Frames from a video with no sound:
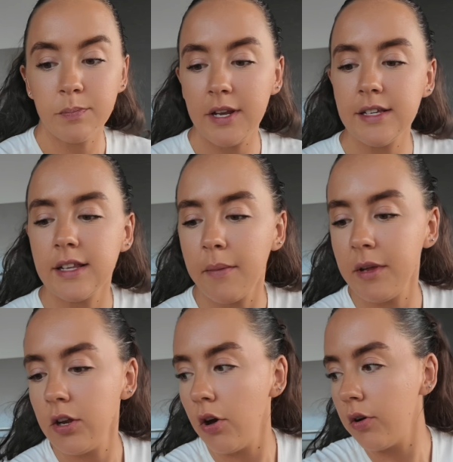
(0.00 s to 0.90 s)
please let
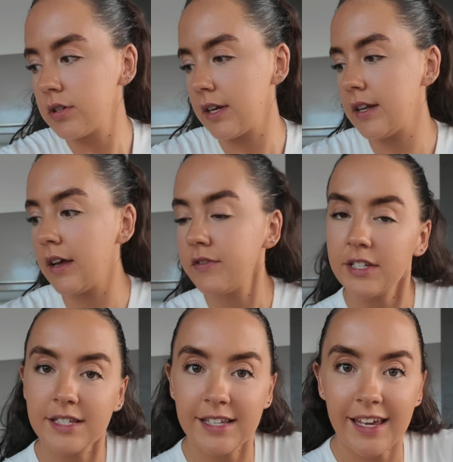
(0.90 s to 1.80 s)
me know, because I'd love
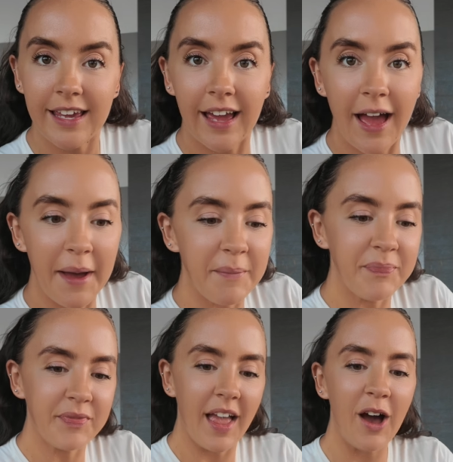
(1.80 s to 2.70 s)
to see
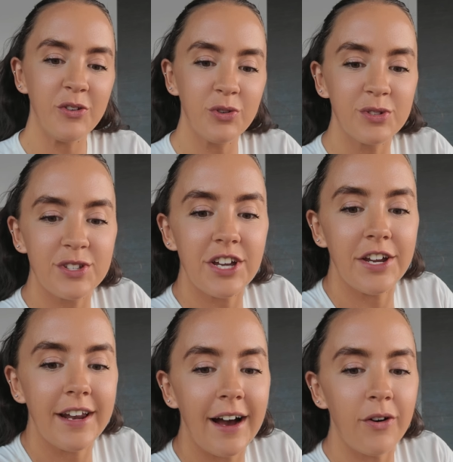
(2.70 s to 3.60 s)
how yours
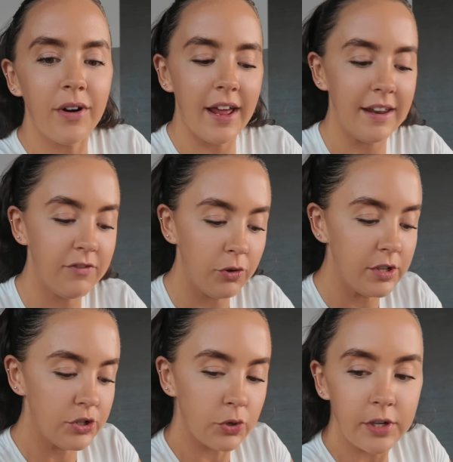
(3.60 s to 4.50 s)
turn out and if you
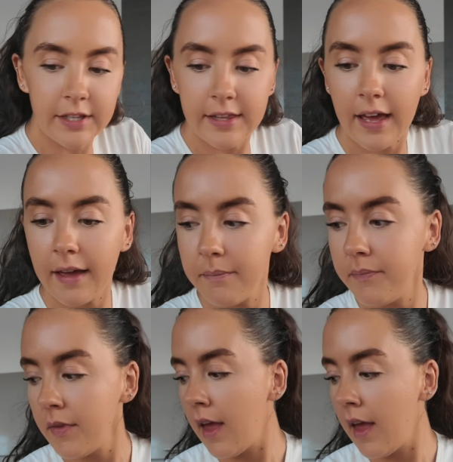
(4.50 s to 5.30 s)
enjoyed them.